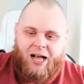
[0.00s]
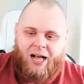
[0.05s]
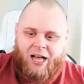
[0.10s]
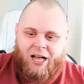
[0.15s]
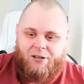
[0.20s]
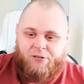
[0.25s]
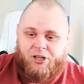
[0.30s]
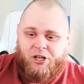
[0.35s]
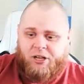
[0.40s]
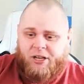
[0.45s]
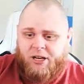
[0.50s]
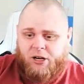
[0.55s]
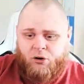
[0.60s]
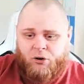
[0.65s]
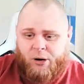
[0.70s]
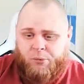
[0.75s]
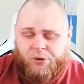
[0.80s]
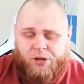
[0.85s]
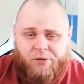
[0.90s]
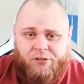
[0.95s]
You could integrate
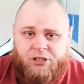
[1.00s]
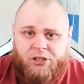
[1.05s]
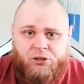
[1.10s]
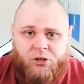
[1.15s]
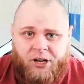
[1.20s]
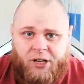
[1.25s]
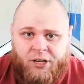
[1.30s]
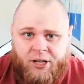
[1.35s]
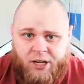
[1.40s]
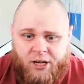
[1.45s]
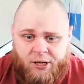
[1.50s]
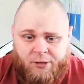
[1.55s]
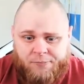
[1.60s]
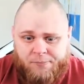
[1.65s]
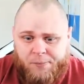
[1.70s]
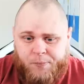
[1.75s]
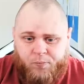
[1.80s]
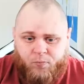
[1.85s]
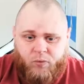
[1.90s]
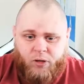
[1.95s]
with the other striker,
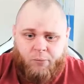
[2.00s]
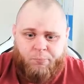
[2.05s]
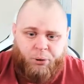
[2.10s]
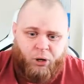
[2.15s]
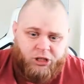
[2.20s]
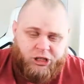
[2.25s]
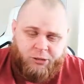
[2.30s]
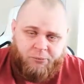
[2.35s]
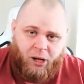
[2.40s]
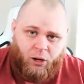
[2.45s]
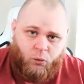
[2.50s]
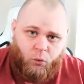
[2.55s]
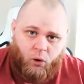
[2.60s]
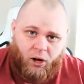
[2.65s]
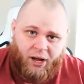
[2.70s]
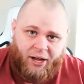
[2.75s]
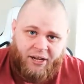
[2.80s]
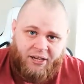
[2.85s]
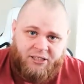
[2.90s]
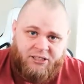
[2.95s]
push him out
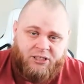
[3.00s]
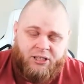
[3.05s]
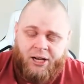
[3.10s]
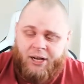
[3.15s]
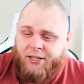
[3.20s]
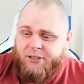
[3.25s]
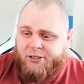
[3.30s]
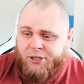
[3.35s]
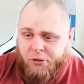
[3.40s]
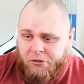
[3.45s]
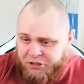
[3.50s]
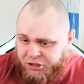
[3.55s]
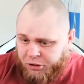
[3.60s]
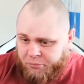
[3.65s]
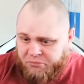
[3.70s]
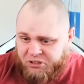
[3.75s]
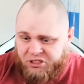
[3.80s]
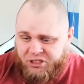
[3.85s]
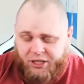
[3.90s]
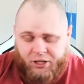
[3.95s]
wide, do some
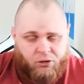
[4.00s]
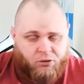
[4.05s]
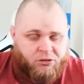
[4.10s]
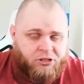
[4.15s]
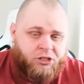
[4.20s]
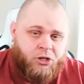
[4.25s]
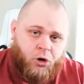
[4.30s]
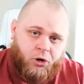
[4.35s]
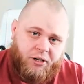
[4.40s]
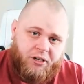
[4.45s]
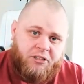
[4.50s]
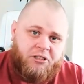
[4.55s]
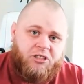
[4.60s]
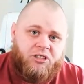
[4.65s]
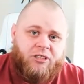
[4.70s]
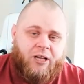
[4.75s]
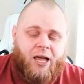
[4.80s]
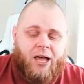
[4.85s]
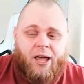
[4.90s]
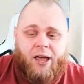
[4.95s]
skills, cut
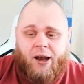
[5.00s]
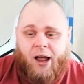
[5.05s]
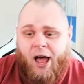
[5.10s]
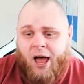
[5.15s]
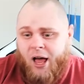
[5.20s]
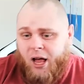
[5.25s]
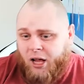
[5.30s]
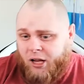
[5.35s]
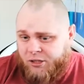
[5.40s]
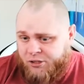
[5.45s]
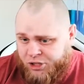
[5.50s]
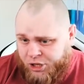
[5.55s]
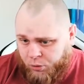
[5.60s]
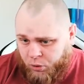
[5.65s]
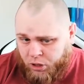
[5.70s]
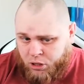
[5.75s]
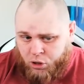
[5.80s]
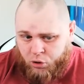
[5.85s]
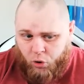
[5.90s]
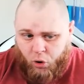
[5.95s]
inside, do
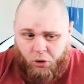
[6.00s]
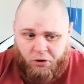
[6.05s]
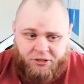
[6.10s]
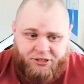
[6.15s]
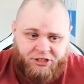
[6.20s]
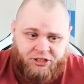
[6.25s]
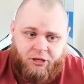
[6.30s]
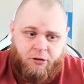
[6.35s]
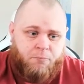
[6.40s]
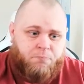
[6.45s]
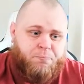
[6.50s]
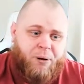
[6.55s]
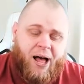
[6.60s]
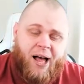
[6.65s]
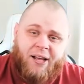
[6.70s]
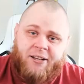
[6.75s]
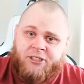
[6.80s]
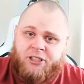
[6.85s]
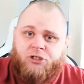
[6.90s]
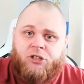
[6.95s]
a cross,
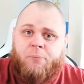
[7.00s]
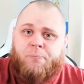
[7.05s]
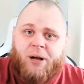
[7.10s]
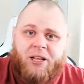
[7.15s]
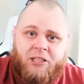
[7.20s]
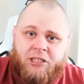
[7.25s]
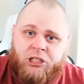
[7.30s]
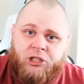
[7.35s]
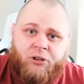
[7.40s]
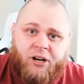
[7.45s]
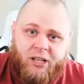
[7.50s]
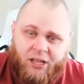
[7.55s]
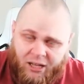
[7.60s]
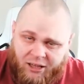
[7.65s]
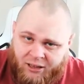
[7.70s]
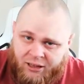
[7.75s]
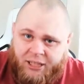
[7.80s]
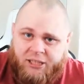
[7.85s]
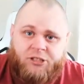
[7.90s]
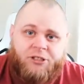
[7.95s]
bang, straight back to the striker that
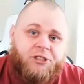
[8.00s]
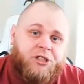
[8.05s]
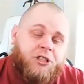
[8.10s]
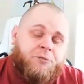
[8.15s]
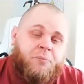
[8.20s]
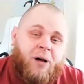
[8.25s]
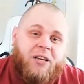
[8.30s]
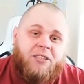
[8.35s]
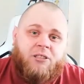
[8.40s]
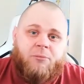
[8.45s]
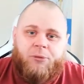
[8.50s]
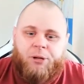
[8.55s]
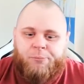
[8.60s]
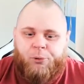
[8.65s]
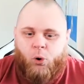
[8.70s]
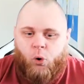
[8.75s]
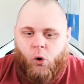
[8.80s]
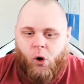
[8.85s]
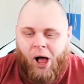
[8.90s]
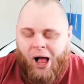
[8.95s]
literally just passed him the
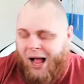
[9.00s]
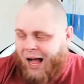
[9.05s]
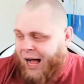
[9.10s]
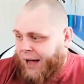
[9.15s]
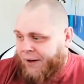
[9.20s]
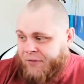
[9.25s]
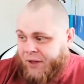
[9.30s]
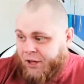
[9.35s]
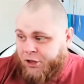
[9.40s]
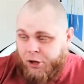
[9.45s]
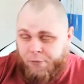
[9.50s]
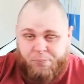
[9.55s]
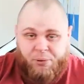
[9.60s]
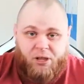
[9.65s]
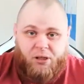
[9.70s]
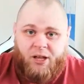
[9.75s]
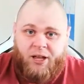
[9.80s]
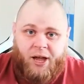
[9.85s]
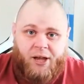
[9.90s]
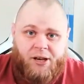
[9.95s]
ball. And that could be the
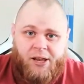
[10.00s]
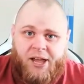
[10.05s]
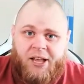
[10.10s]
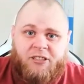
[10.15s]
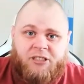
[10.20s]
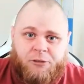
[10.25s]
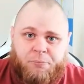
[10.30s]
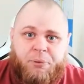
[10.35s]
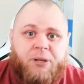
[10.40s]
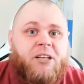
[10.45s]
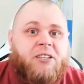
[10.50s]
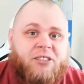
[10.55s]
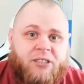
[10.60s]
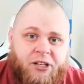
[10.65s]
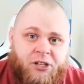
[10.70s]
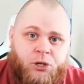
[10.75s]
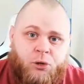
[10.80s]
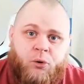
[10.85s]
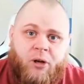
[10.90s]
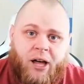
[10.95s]
kind of interplays that
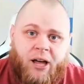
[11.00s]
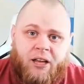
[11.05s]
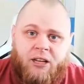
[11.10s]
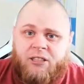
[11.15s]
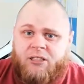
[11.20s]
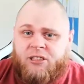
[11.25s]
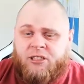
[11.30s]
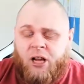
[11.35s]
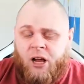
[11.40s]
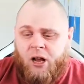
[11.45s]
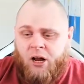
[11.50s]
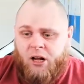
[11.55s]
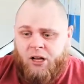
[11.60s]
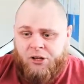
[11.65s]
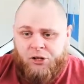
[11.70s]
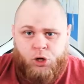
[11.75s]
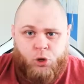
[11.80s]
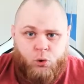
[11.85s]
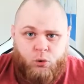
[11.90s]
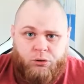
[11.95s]
you guys
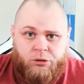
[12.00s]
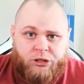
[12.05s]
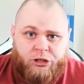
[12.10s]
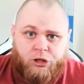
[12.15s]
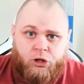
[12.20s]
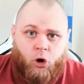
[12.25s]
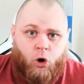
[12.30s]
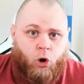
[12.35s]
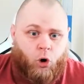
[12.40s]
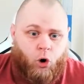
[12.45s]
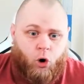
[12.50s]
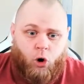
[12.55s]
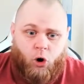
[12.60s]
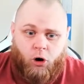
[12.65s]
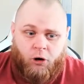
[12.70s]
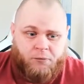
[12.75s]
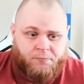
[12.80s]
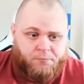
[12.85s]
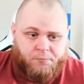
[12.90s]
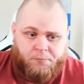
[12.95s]
use
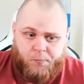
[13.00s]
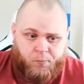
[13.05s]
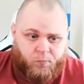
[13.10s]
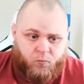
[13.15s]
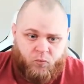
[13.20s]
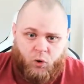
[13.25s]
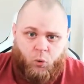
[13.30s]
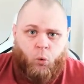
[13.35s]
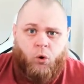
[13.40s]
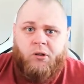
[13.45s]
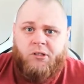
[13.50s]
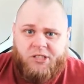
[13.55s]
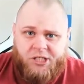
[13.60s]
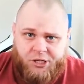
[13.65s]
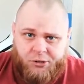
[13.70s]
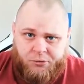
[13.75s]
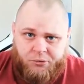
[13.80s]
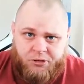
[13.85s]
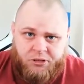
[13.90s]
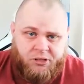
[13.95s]
or want to
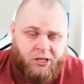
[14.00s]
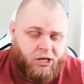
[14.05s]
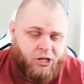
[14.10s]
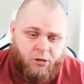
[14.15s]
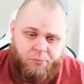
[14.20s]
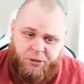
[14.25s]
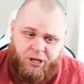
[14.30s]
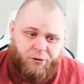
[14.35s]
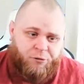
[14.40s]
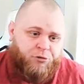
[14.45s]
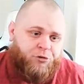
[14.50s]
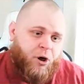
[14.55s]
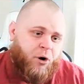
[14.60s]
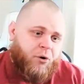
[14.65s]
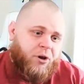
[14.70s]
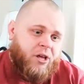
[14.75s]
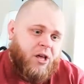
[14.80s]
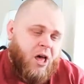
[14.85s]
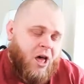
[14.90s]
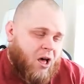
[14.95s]
use. That could be a
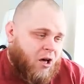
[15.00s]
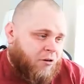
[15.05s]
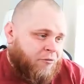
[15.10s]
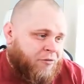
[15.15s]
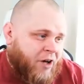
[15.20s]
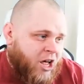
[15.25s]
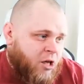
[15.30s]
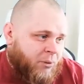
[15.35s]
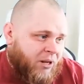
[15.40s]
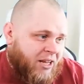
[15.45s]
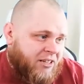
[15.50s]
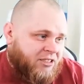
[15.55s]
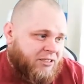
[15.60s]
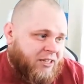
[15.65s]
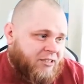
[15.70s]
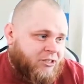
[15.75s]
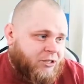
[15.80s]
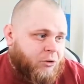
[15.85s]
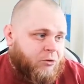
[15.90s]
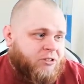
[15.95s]
very viable asset
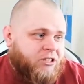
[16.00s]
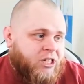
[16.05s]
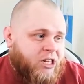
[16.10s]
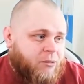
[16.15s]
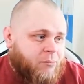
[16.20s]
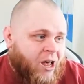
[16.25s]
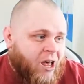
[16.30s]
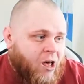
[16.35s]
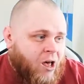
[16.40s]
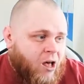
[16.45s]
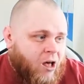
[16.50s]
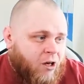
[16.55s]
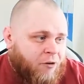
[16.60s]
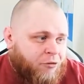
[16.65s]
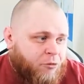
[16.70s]
to your team. For